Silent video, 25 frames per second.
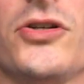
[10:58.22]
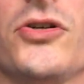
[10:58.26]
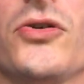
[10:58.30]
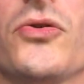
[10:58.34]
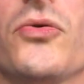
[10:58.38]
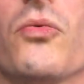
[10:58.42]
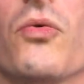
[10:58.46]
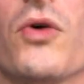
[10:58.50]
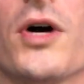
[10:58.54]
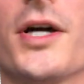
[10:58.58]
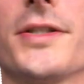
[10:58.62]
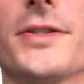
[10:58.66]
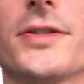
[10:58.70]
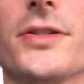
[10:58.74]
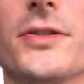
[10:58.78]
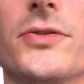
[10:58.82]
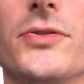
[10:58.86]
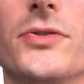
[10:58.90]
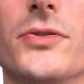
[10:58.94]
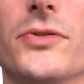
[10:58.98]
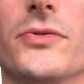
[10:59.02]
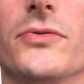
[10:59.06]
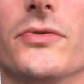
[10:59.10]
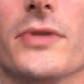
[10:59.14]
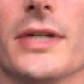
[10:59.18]
you want to
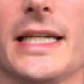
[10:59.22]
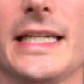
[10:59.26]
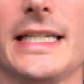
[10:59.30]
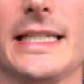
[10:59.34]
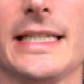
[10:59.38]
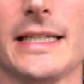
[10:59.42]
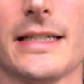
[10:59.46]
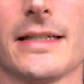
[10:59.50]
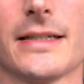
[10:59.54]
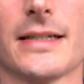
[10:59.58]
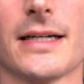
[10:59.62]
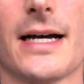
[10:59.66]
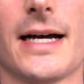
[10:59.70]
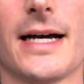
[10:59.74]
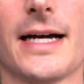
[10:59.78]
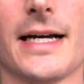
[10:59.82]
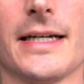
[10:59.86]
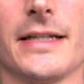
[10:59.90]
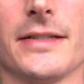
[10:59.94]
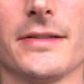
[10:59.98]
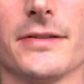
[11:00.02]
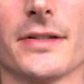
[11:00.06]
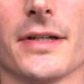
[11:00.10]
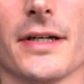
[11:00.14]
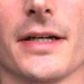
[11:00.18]
do any
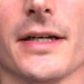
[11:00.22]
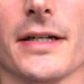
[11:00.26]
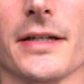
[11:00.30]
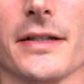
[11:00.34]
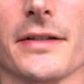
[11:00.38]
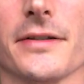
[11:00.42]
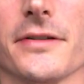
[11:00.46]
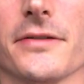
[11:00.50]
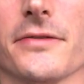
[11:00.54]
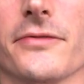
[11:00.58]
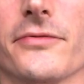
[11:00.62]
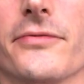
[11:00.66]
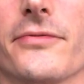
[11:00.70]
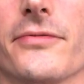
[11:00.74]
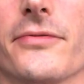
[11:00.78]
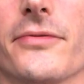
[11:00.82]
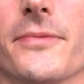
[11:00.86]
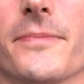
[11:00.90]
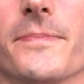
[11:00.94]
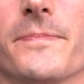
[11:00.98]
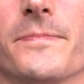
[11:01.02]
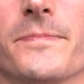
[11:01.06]
kind of,